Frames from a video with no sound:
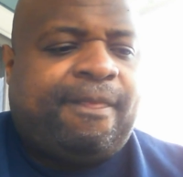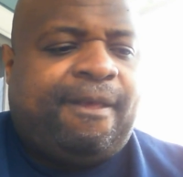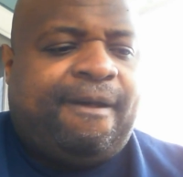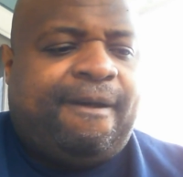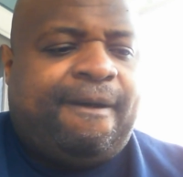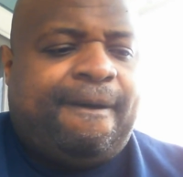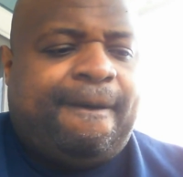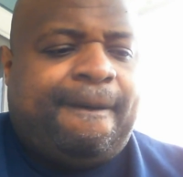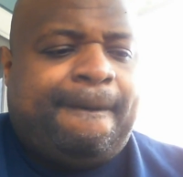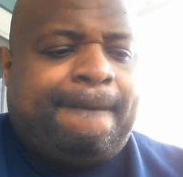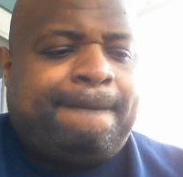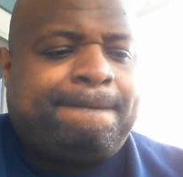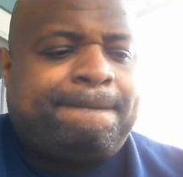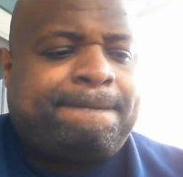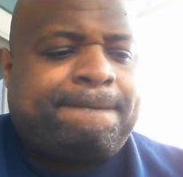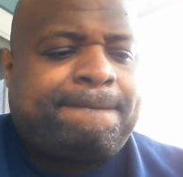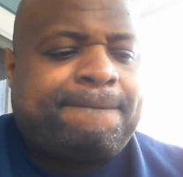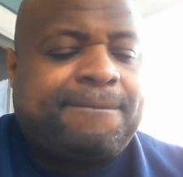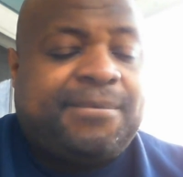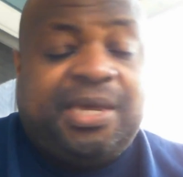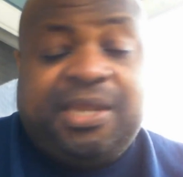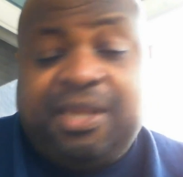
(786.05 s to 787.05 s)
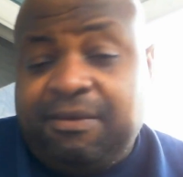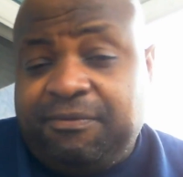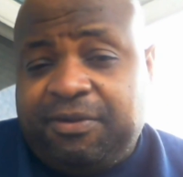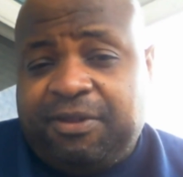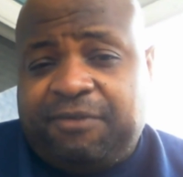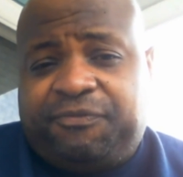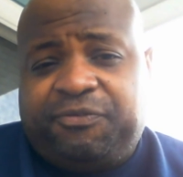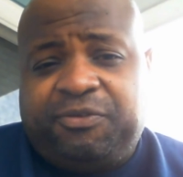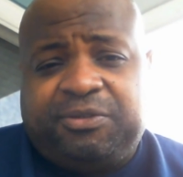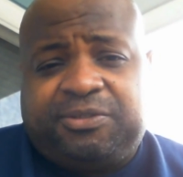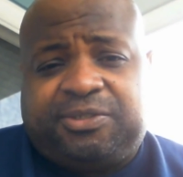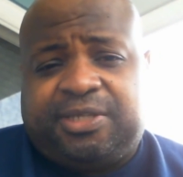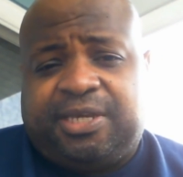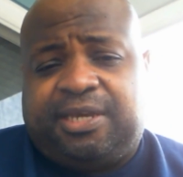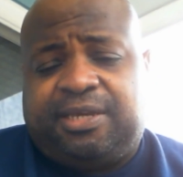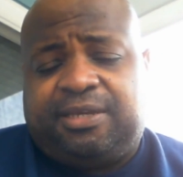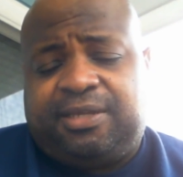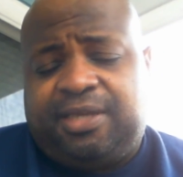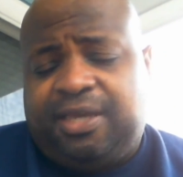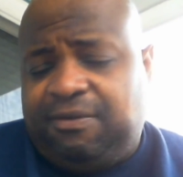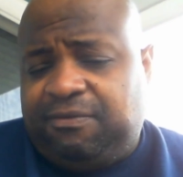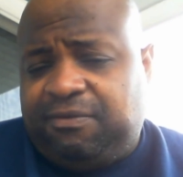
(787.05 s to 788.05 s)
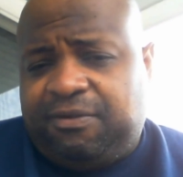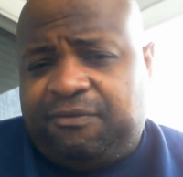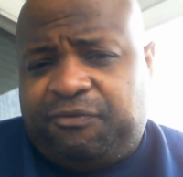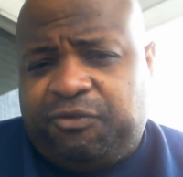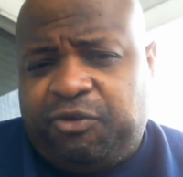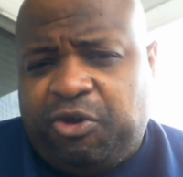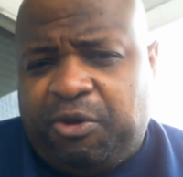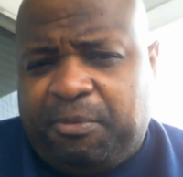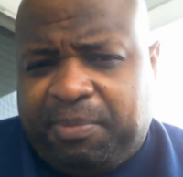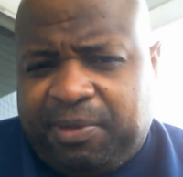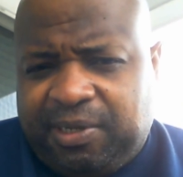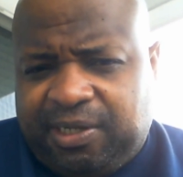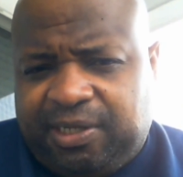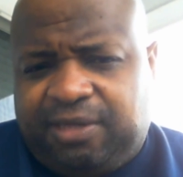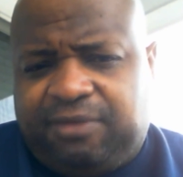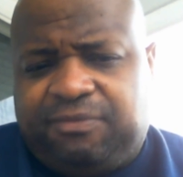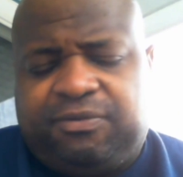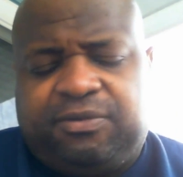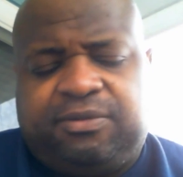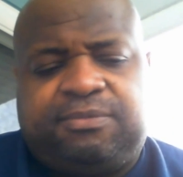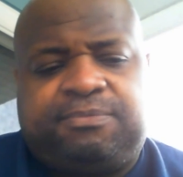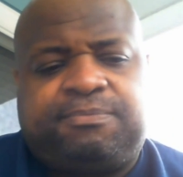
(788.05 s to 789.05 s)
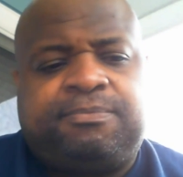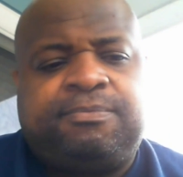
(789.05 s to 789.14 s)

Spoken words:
And even if you're a believer,